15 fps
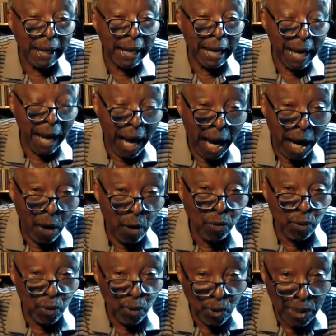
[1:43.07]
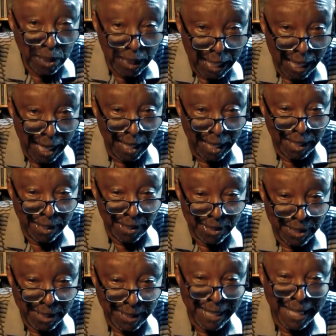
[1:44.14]
and how to utilize
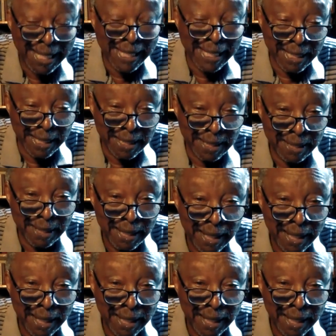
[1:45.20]
the talent,